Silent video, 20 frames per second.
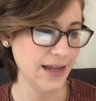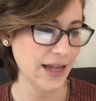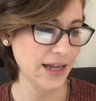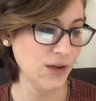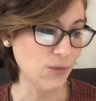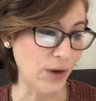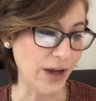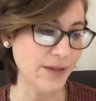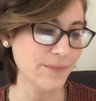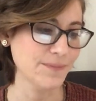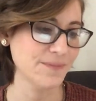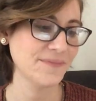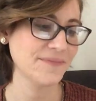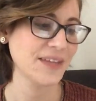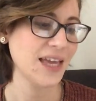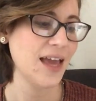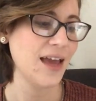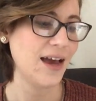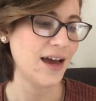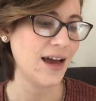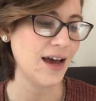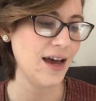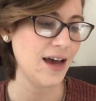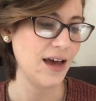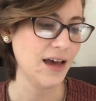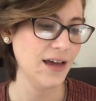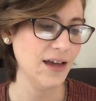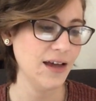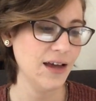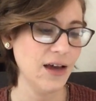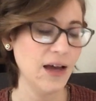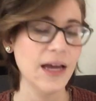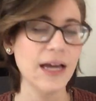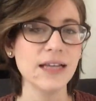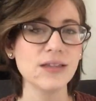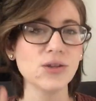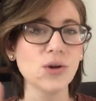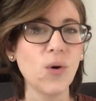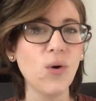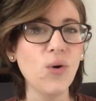Anyway, uh,
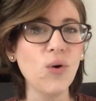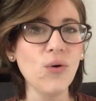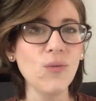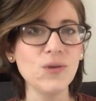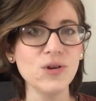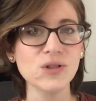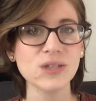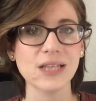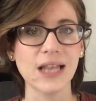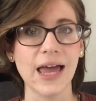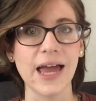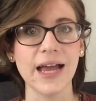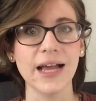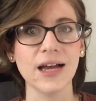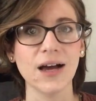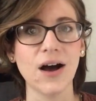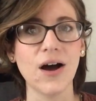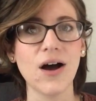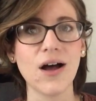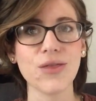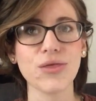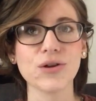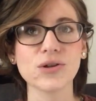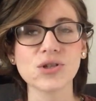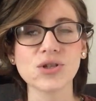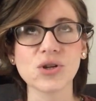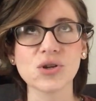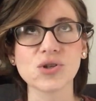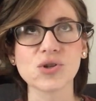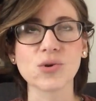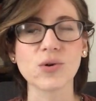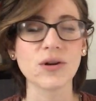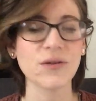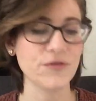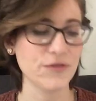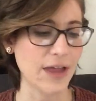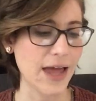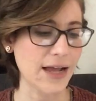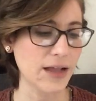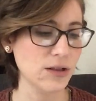it's almost like authors are sort
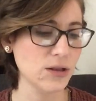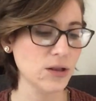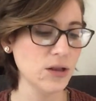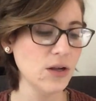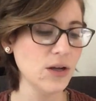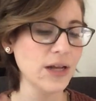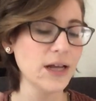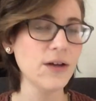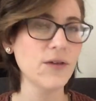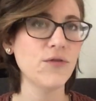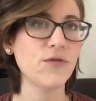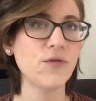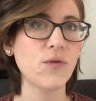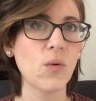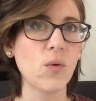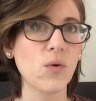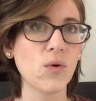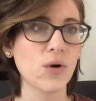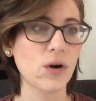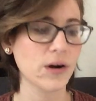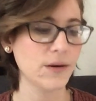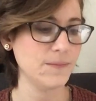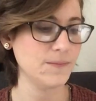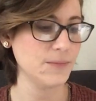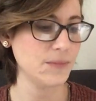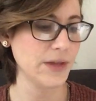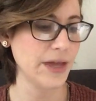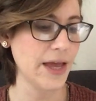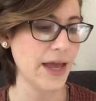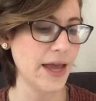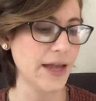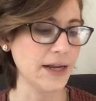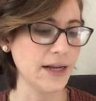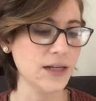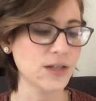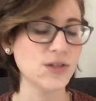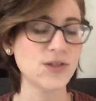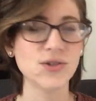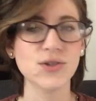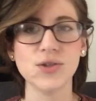of like looking for an
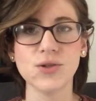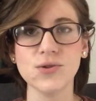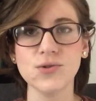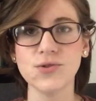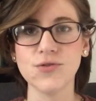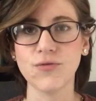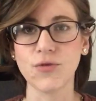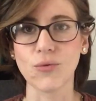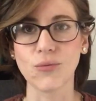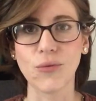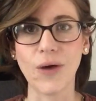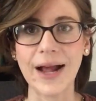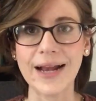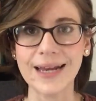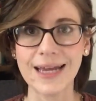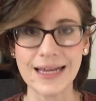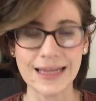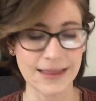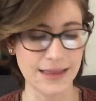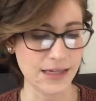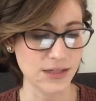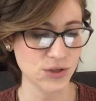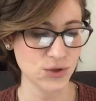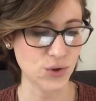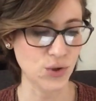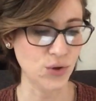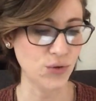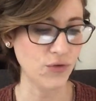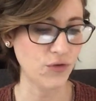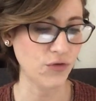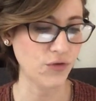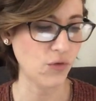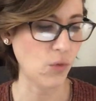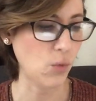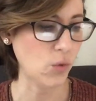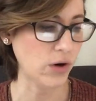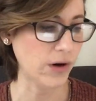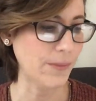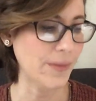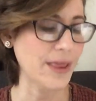excuse for writing in this new
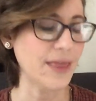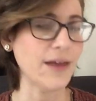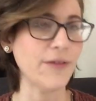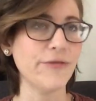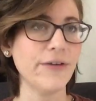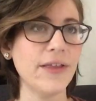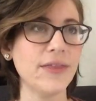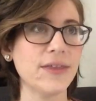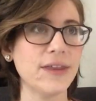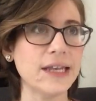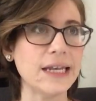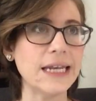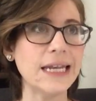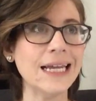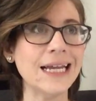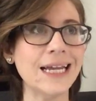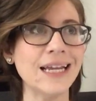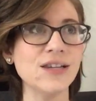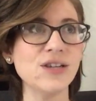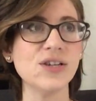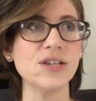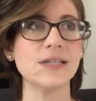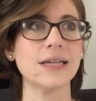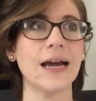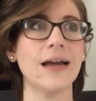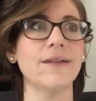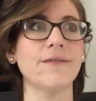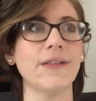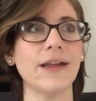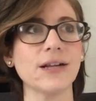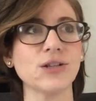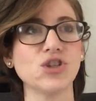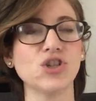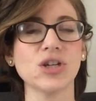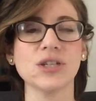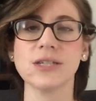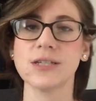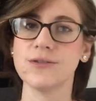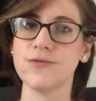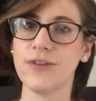form and they felt the need to kind of like
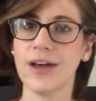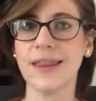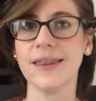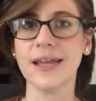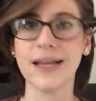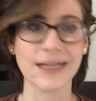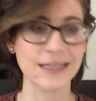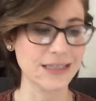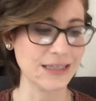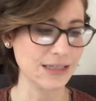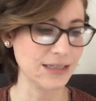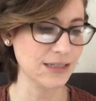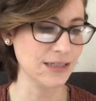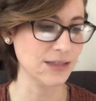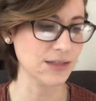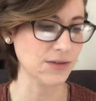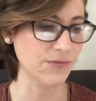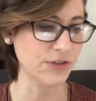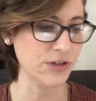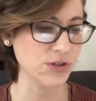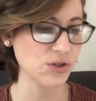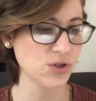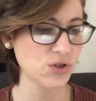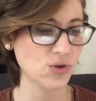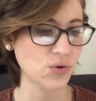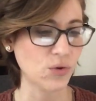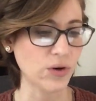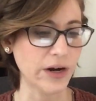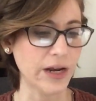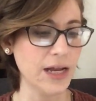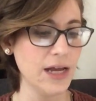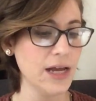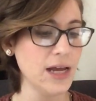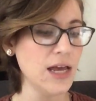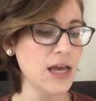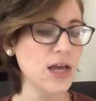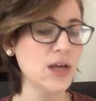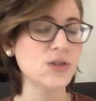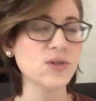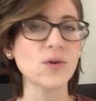justify the existence of this story.
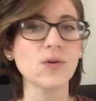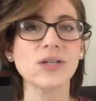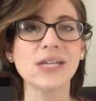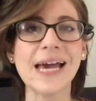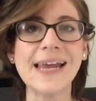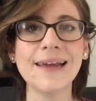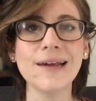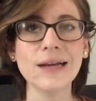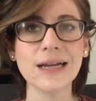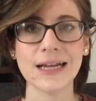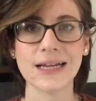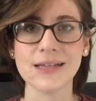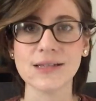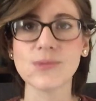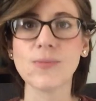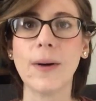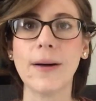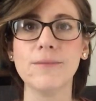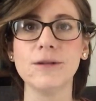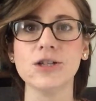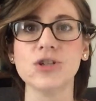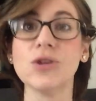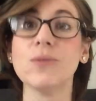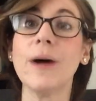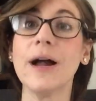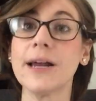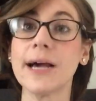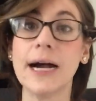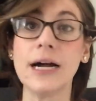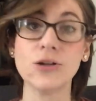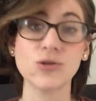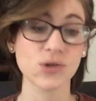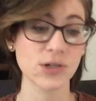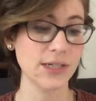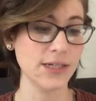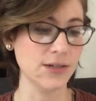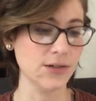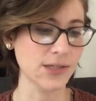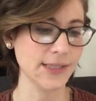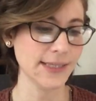So Tenant is published about
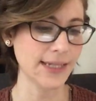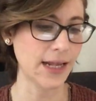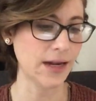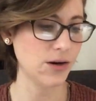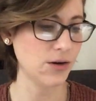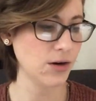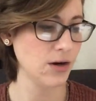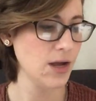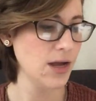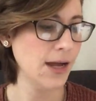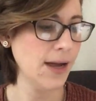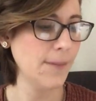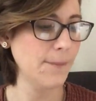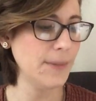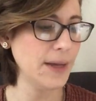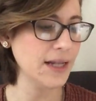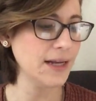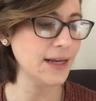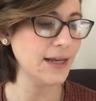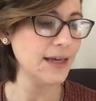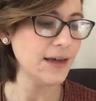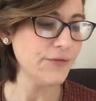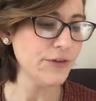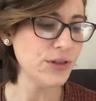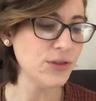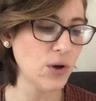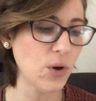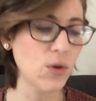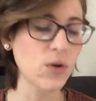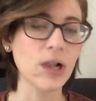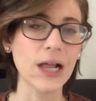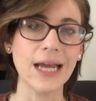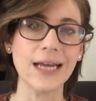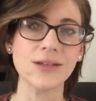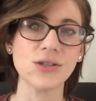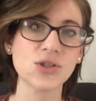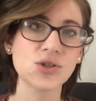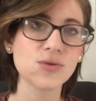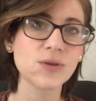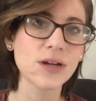100 years later, but given the whole
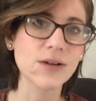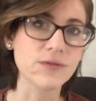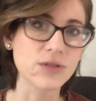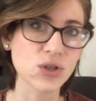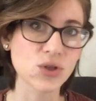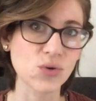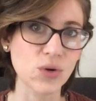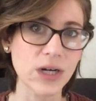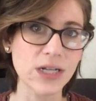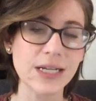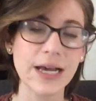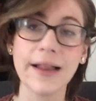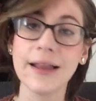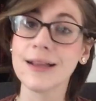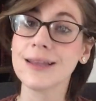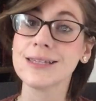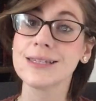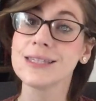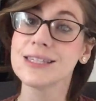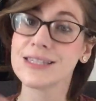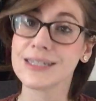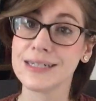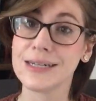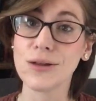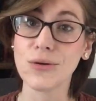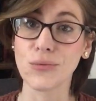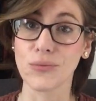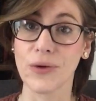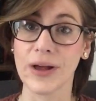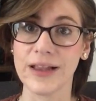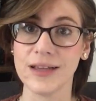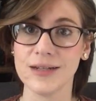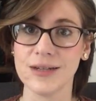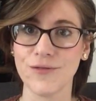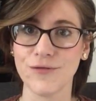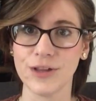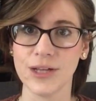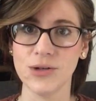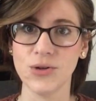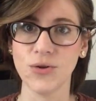history of storytelling, this is still a
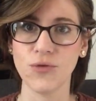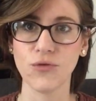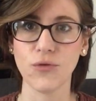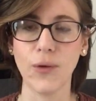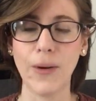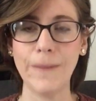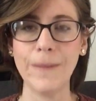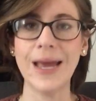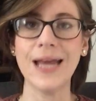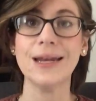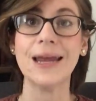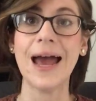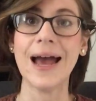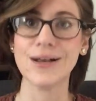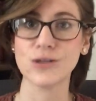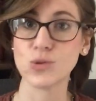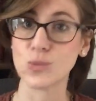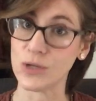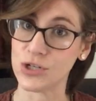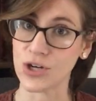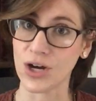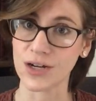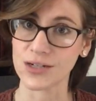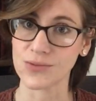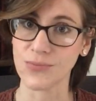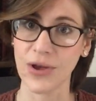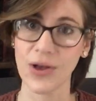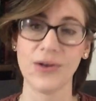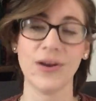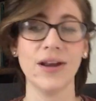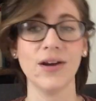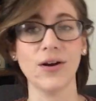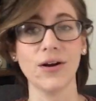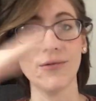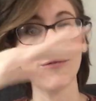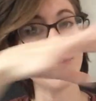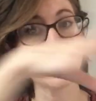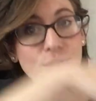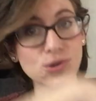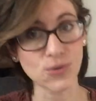relatively new form and as we talked about in
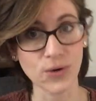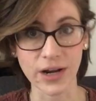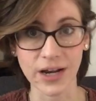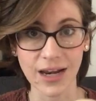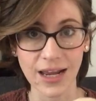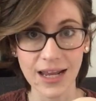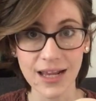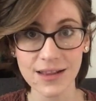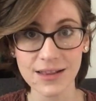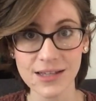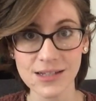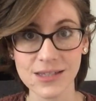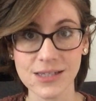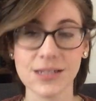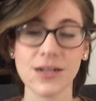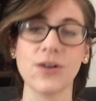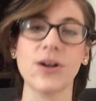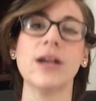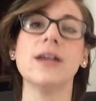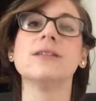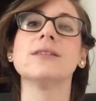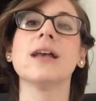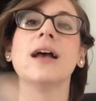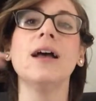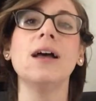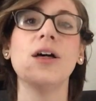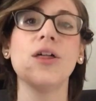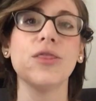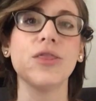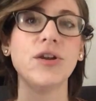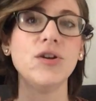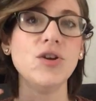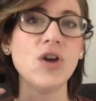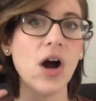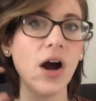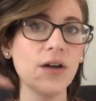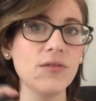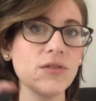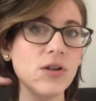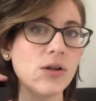our Victorian England series, the
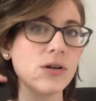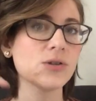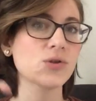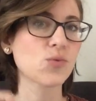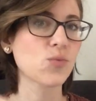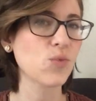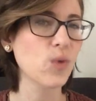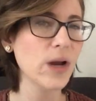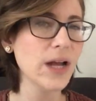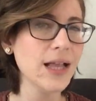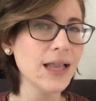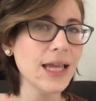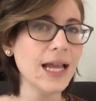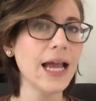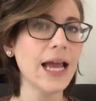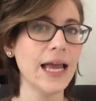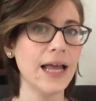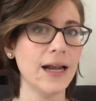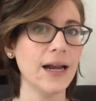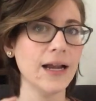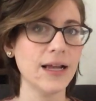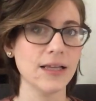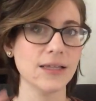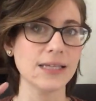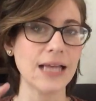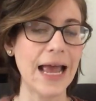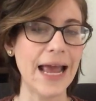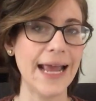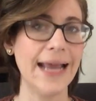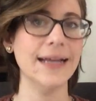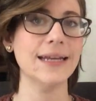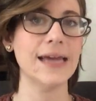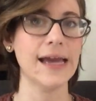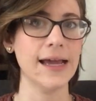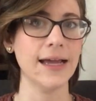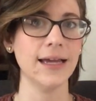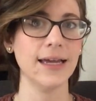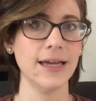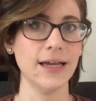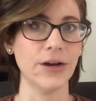novel is really hitting its
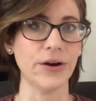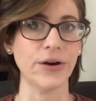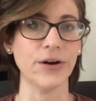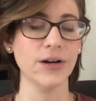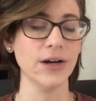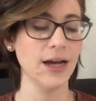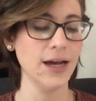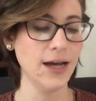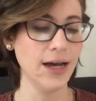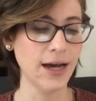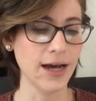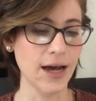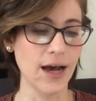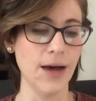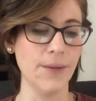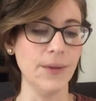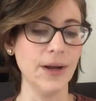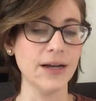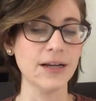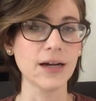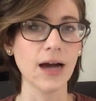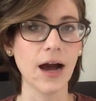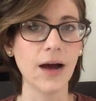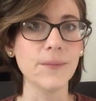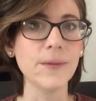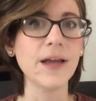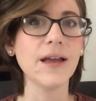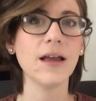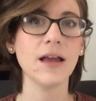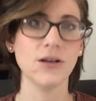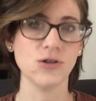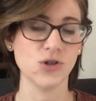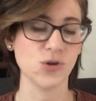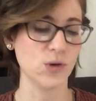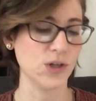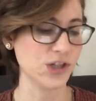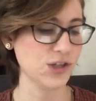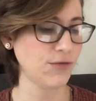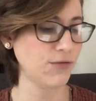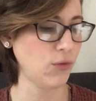heyday here um, and coming
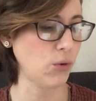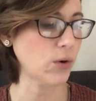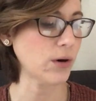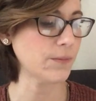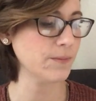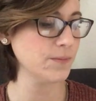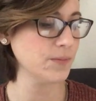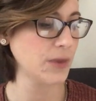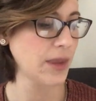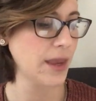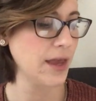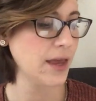into its form.